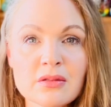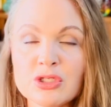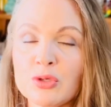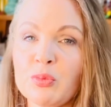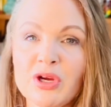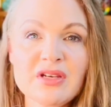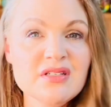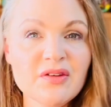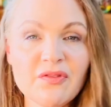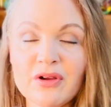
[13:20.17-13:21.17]
to bring
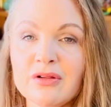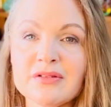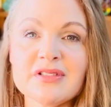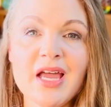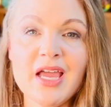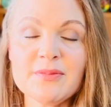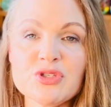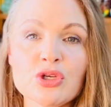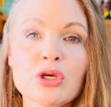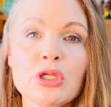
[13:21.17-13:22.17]
difficult times
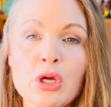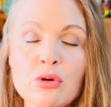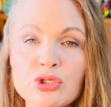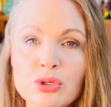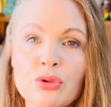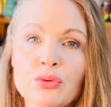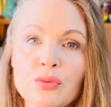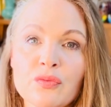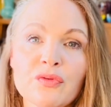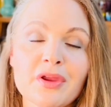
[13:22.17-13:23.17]
to closure
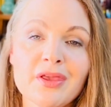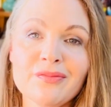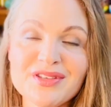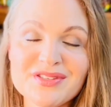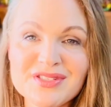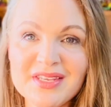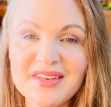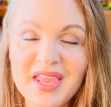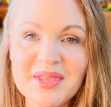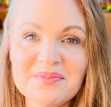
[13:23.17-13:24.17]
through forgiveness
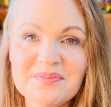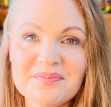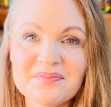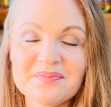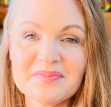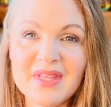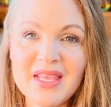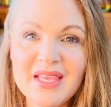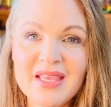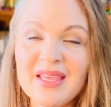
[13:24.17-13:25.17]
today.
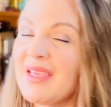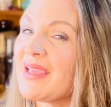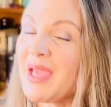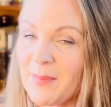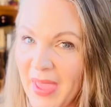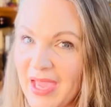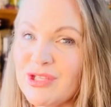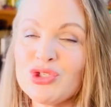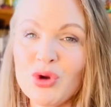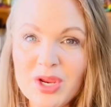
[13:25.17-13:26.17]
Come back
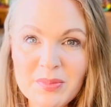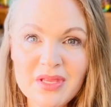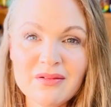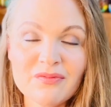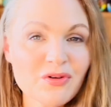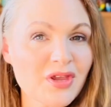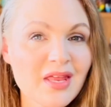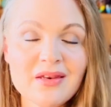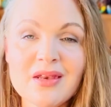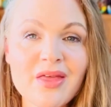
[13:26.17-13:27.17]
and join me for
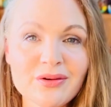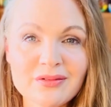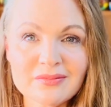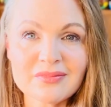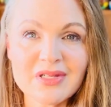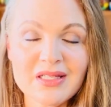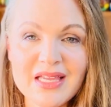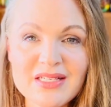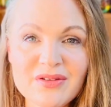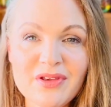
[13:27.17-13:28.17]
yet another
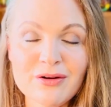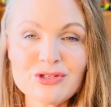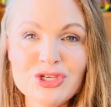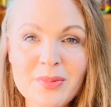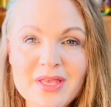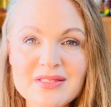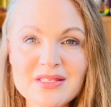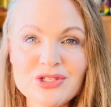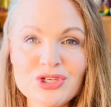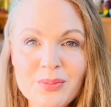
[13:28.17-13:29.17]
collective energy
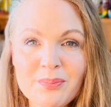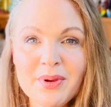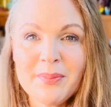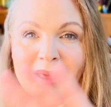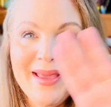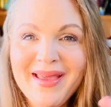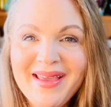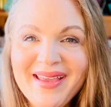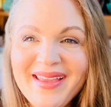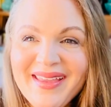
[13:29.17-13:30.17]
message.
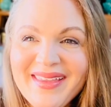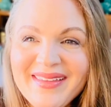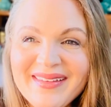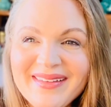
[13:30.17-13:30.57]
Bye-bye.